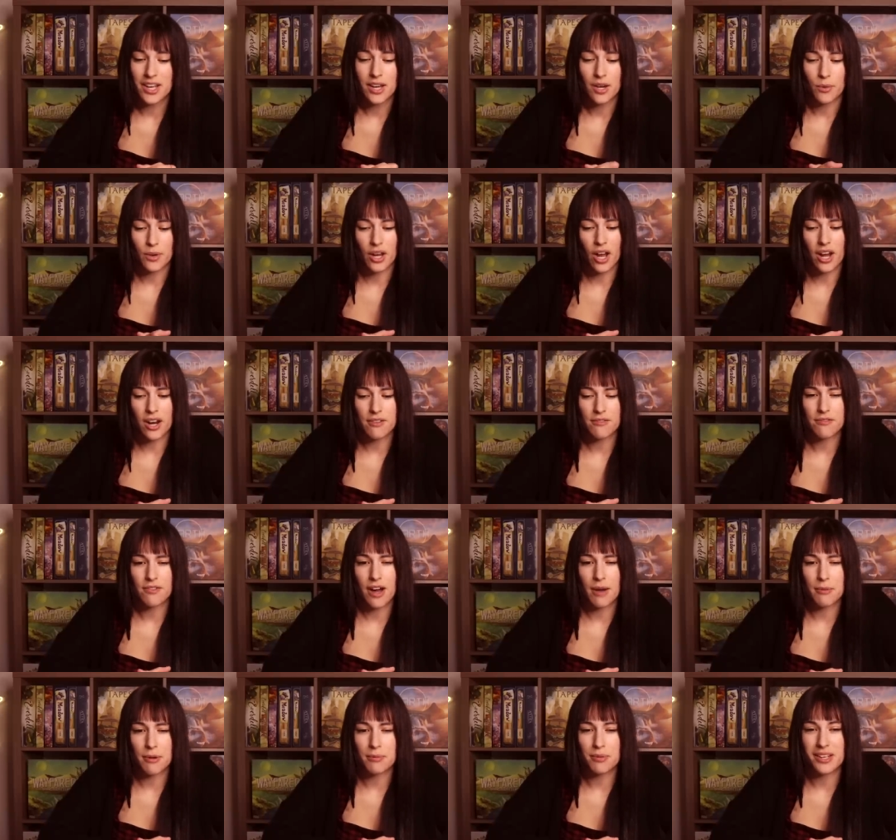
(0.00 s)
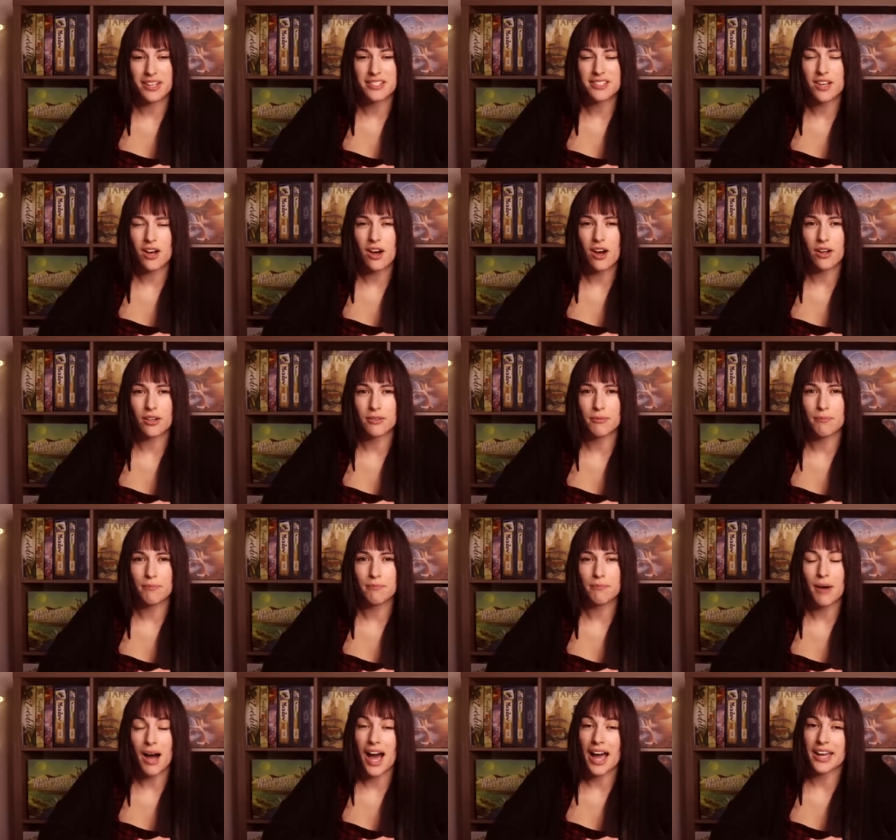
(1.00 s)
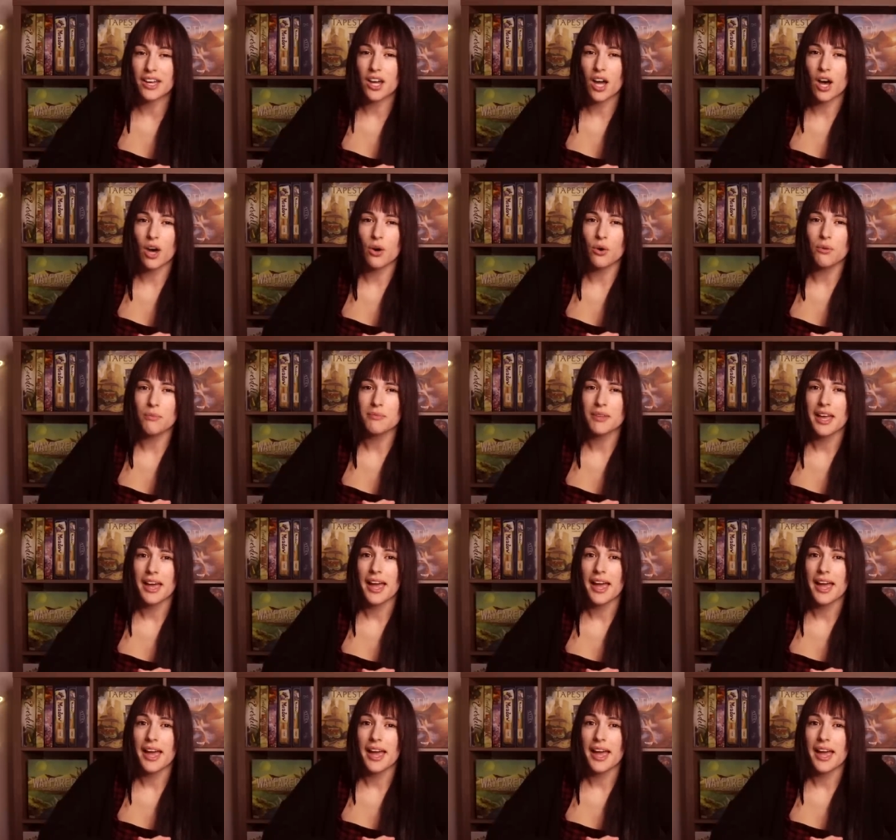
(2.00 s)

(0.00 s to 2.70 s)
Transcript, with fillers: We got it from a place called Pico